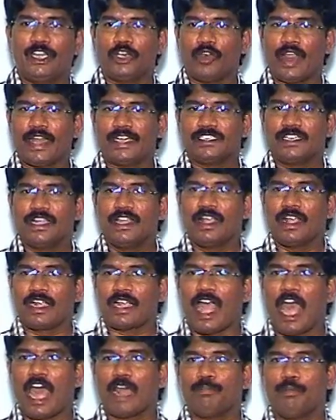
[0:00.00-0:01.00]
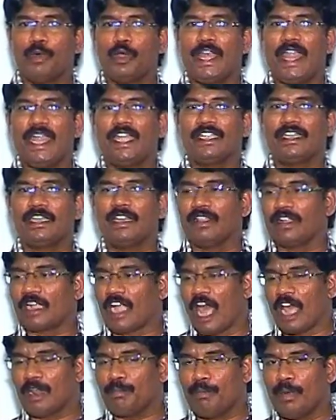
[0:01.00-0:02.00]
we need to write
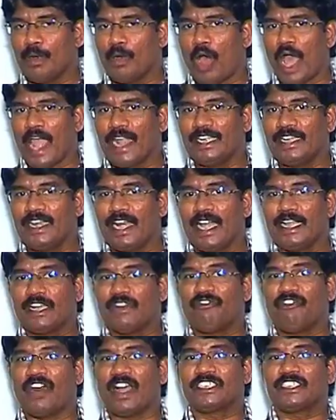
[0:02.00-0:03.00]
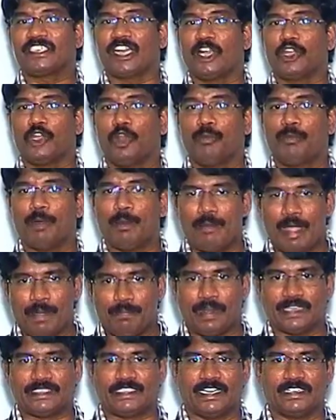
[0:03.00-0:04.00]
carbohydrate functional
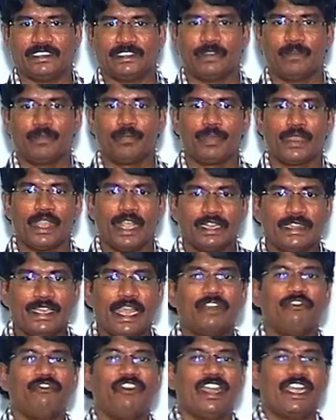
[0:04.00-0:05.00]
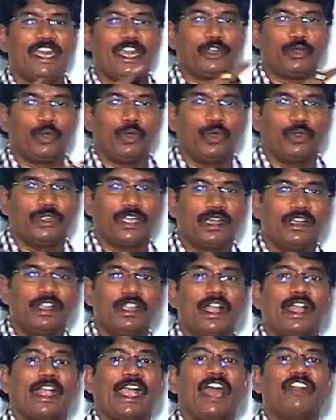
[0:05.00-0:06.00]
group may present. Then we need to
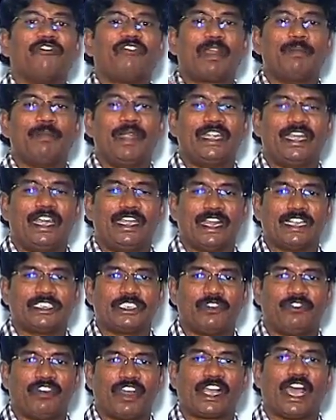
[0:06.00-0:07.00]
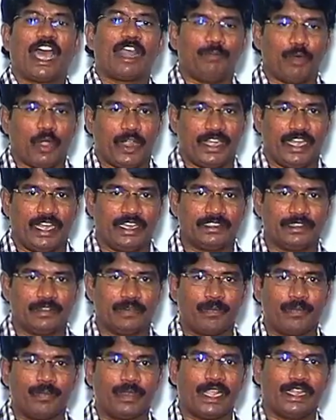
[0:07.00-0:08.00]
do the confirmatory test for
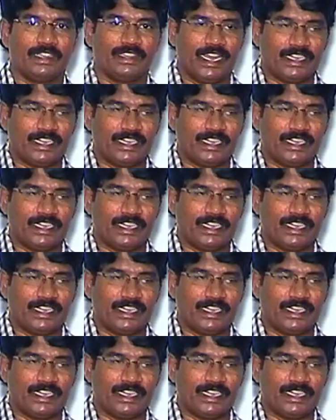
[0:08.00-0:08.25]
carbohydrate.